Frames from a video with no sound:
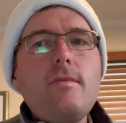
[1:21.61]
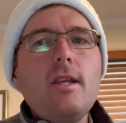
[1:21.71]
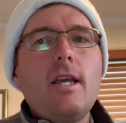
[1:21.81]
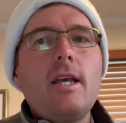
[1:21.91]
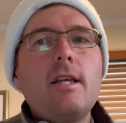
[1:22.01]

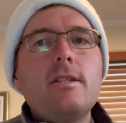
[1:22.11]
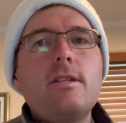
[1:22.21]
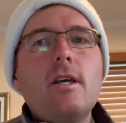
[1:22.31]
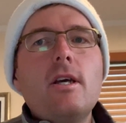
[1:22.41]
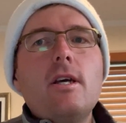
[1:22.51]
And
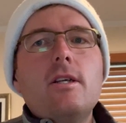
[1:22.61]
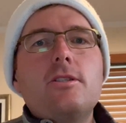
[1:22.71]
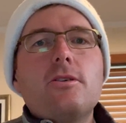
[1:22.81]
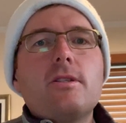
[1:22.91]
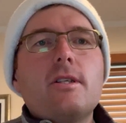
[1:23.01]

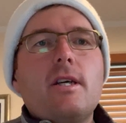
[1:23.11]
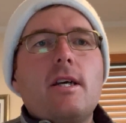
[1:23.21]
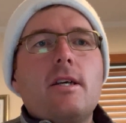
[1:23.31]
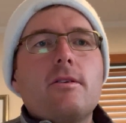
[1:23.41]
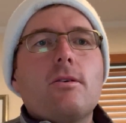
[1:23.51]
during
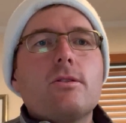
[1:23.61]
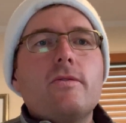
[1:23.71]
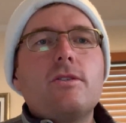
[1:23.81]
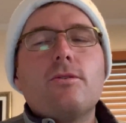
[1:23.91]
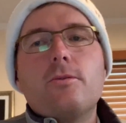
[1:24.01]
the course of
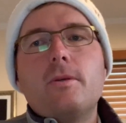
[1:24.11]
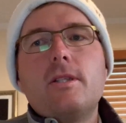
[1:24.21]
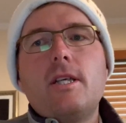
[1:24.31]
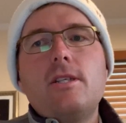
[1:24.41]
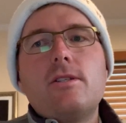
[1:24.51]
a
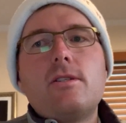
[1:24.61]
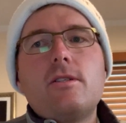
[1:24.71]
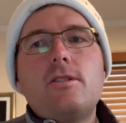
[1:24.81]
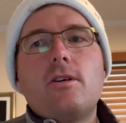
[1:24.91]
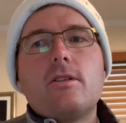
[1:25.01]
tournament, these
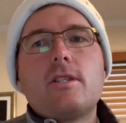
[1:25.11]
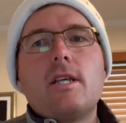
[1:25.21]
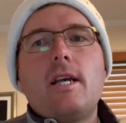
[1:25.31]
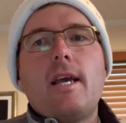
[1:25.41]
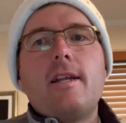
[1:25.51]
shots
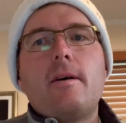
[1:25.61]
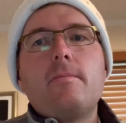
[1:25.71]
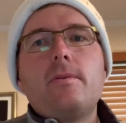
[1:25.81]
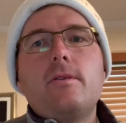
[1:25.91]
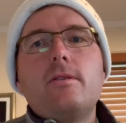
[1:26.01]
can add
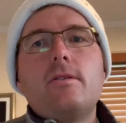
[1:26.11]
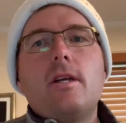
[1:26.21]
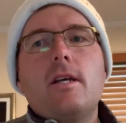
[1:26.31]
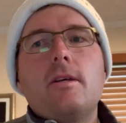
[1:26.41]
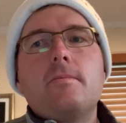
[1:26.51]
up
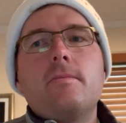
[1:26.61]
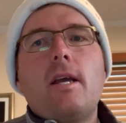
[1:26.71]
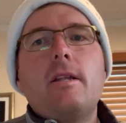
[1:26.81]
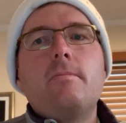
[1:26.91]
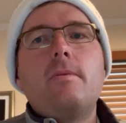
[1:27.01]

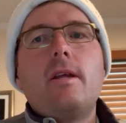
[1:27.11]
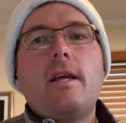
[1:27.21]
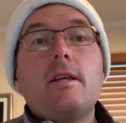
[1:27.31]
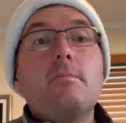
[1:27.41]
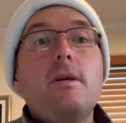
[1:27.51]
and
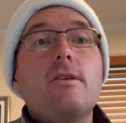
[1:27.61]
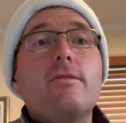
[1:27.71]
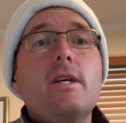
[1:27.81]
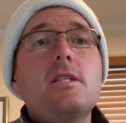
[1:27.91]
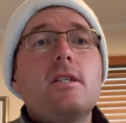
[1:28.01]
can be the
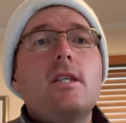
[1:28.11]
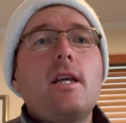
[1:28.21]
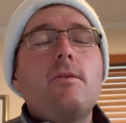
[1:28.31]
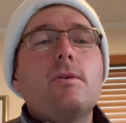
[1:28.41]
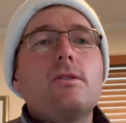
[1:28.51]
reason
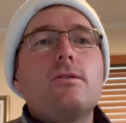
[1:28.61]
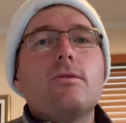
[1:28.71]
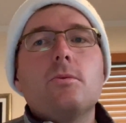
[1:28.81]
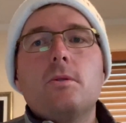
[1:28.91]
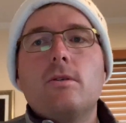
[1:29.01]
he wins a
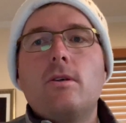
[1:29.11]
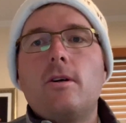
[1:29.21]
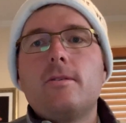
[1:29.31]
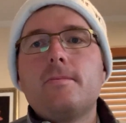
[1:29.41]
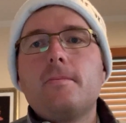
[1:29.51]
tournament or not.